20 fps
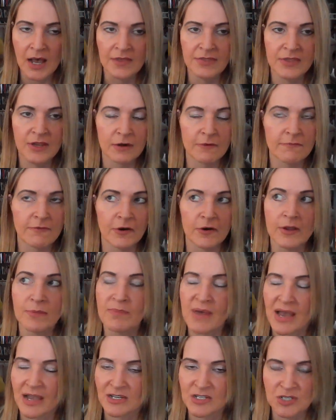They're very
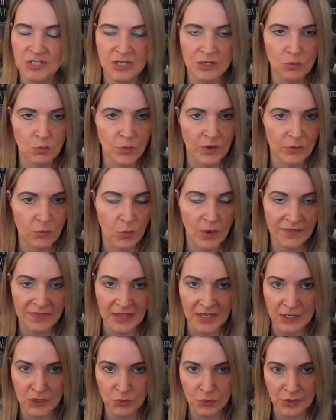passionate with what
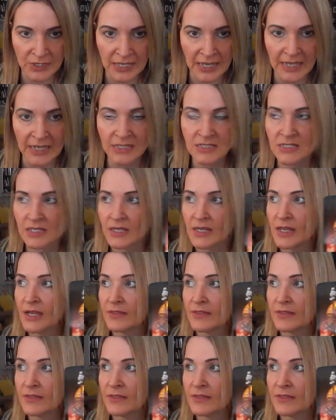they create.